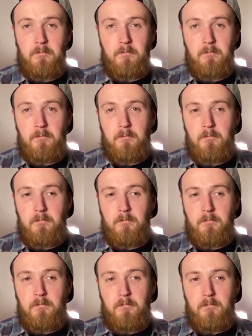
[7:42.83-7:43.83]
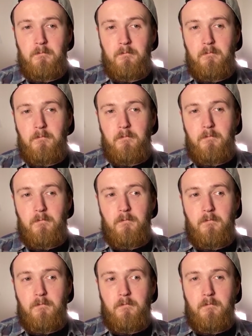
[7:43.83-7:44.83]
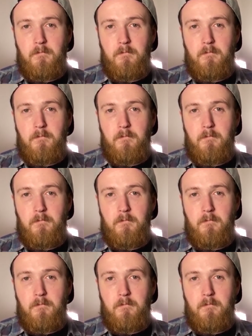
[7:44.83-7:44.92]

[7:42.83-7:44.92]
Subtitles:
(silence)